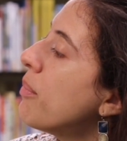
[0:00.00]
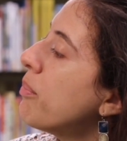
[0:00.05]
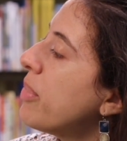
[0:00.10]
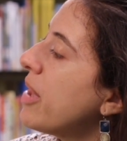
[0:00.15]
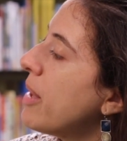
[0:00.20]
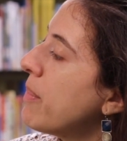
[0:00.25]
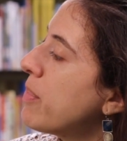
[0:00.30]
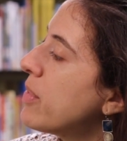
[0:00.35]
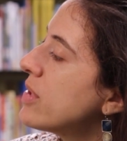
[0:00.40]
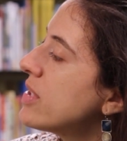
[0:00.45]

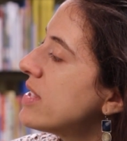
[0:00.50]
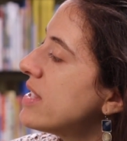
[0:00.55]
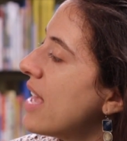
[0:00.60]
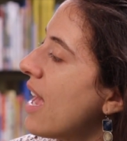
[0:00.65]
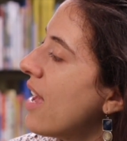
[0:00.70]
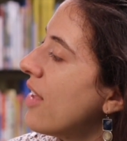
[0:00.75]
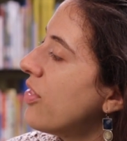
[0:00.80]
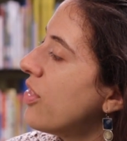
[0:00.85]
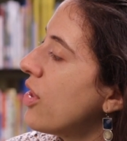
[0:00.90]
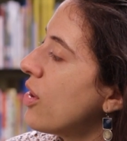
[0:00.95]
People
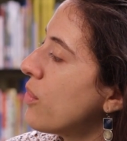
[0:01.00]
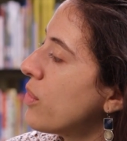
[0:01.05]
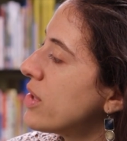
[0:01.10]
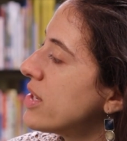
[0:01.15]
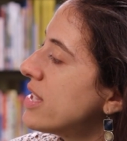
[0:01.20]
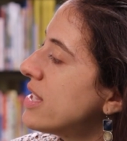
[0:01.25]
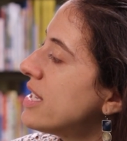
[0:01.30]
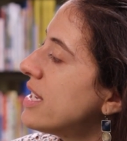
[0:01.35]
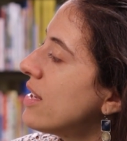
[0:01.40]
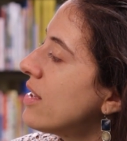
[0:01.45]
said there were
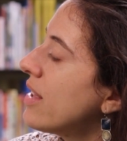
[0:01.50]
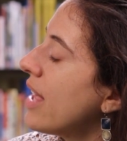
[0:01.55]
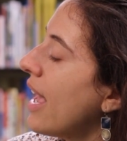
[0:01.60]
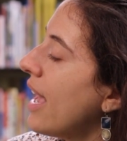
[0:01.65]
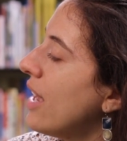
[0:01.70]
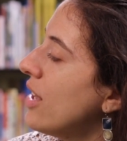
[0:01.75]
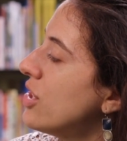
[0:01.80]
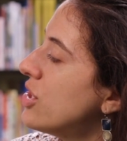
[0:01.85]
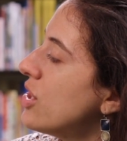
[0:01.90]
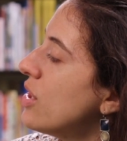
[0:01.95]
still
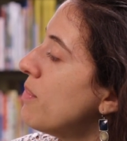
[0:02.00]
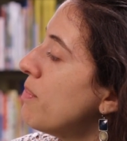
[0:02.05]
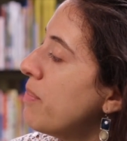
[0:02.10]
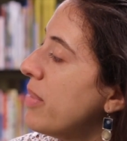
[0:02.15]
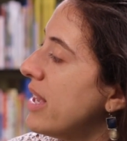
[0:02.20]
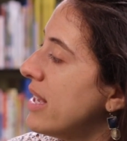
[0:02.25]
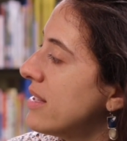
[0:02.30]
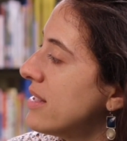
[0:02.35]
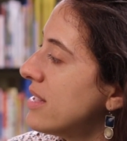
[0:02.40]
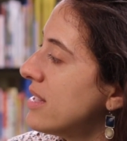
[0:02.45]
ancient
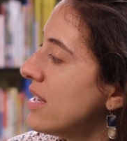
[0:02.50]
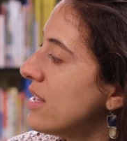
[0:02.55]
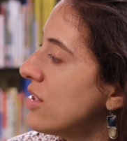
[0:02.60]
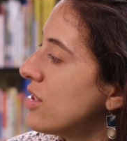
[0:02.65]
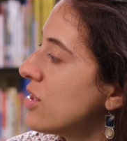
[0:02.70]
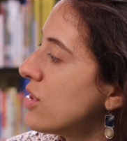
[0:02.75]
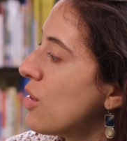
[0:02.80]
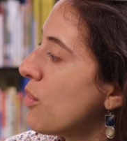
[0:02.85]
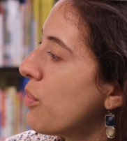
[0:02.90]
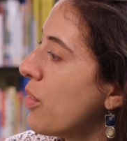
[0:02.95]
beasts in
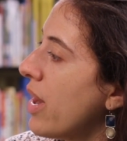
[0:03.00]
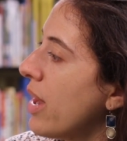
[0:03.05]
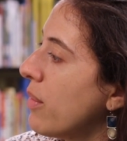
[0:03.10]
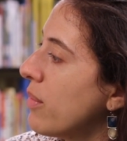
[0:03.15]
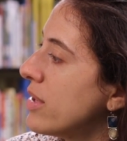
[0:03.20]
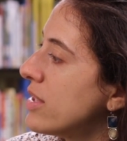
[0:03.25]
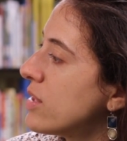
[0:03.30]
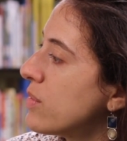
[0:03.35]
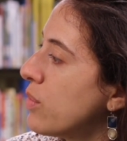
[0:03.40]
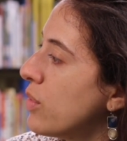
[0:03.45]
Sir
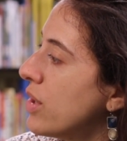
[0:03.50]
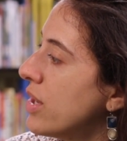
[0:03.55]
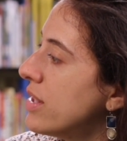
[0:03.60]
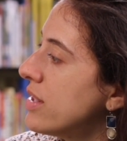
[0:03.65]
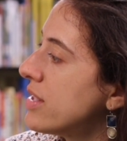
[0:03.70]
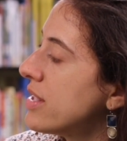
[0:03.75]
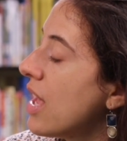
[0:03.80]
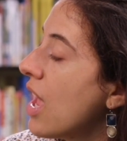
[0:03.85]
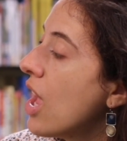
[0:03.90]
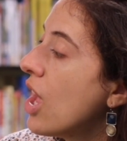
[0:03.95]
Brangwyn's
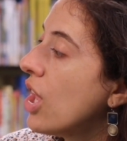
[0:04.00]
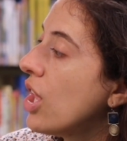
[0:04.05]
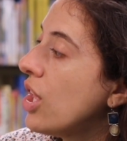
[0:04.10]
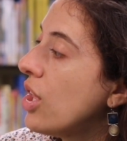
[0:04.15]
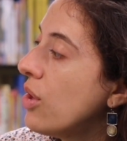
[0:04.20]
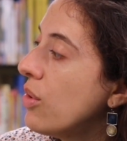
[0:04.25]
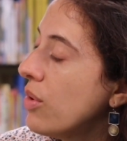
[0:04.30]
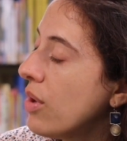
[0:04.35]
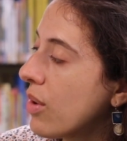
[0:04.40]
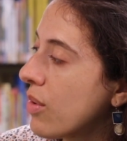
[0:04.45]
woods,
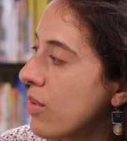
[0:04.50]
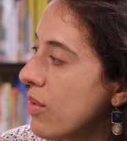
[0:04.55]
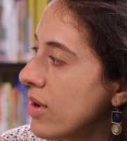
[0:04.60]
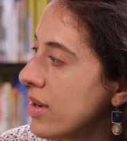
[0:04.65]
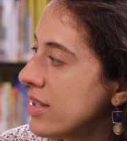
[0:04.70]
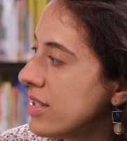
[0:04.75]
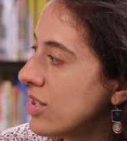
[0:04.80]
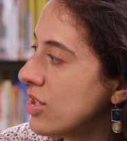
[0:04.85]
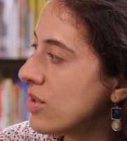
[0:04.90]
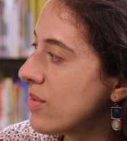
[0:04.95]

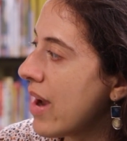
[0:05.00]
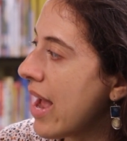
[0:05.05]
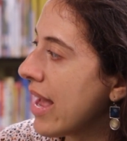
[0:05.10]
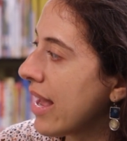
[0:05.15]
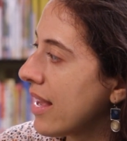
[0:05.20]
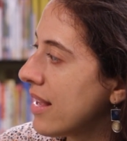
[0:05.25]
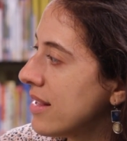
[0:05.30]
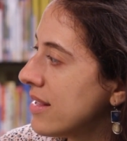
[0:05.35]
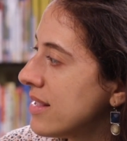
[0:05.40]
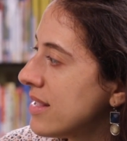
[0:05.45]
unicorns and
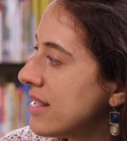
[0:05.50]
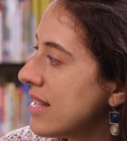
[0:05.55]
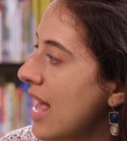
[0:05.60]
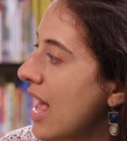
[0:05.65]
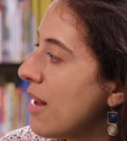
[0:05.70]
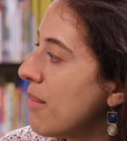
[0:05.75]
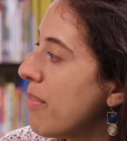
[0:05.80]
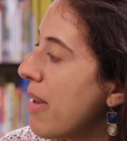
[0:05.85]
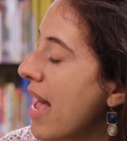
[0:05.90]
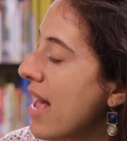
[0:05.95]
dragons,
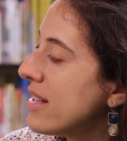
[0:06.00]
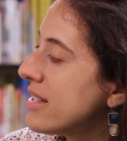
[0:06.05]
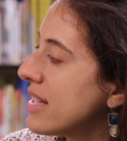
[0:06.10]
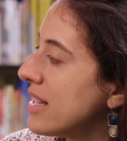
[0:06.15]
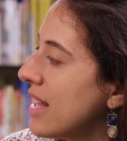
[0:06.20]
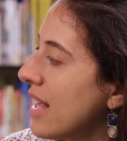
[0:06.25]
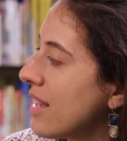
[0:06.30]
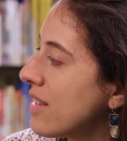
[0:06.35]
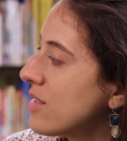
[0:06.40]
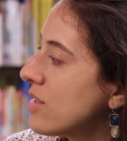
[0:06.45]
and
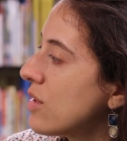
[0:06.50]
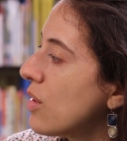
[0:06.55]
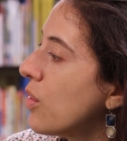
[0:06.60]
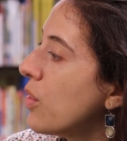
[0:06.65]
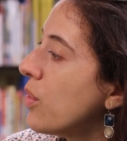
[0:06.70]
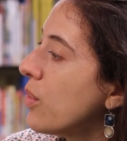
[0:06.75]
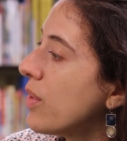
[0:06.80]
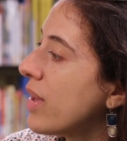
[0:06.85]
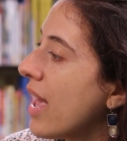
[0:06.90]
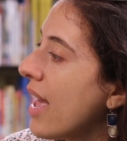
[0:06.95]
basilisks
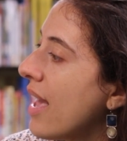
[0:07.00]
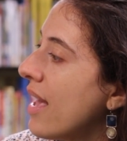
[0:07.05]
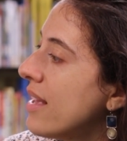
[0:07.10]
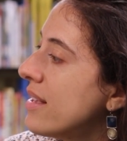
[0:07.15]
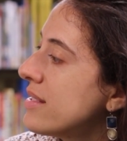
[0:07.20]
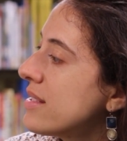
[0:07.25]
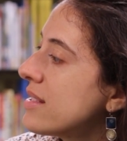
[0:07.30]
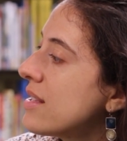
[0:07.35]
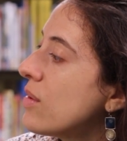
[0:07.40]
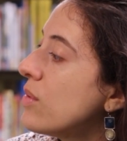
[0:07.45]

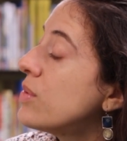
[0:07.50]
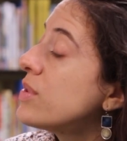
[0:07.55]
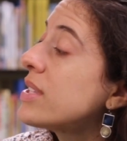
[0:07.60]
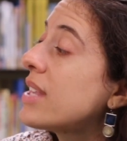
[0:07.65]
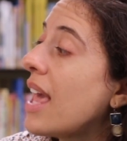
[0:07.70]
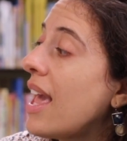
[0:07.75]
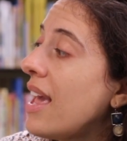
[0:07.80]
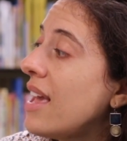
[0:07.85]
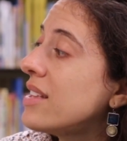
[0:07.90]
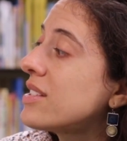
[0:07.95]
whose
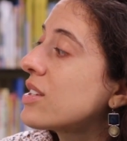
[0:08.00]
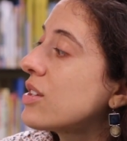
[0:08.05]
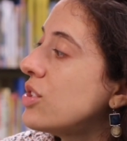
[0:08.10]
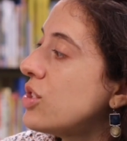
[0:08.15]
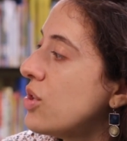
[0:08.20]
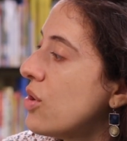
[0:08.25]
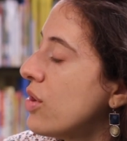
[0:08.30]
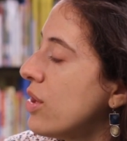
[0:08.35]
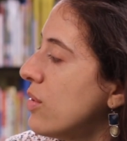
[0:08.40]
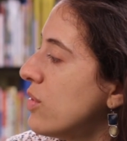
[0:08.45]
gaze could
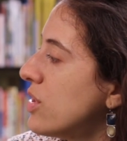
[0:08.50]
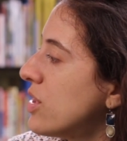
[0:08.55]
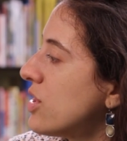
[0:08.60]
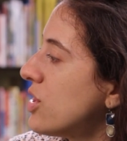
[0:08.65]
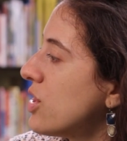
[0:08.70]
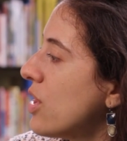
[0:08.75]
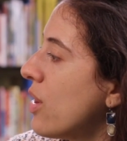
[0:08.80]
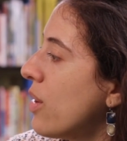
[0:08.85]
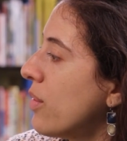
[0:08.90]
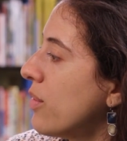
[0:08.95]
turn you to
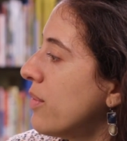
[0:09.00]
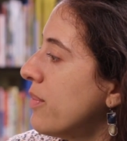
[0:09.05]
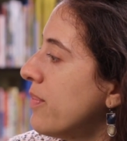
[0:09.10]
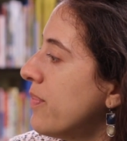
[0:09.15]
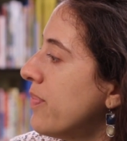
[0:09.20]
stone.